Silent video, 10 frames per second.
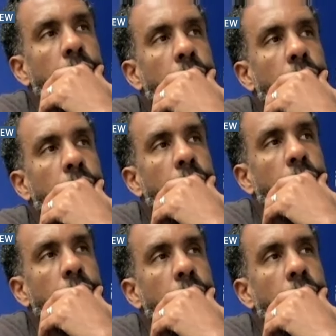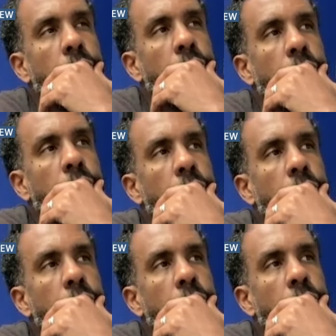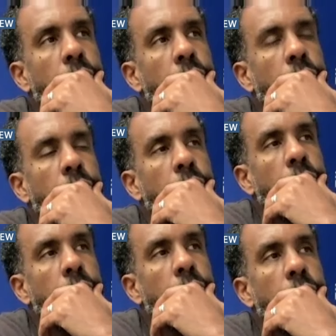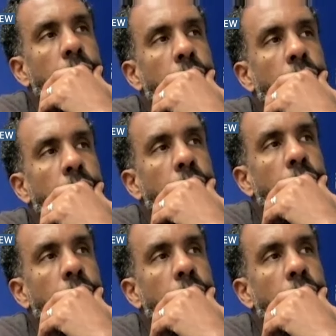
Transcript: Nothing here. Thank you, though. Glenn or Jack?